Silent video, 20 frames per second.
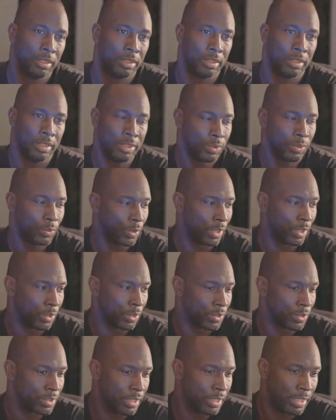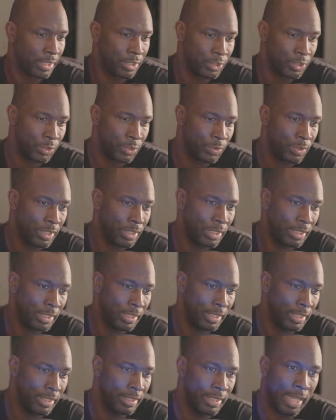These are one of those things you
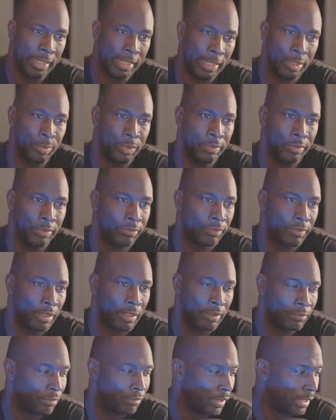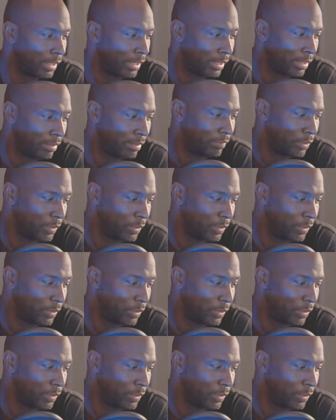need not to be afraid of.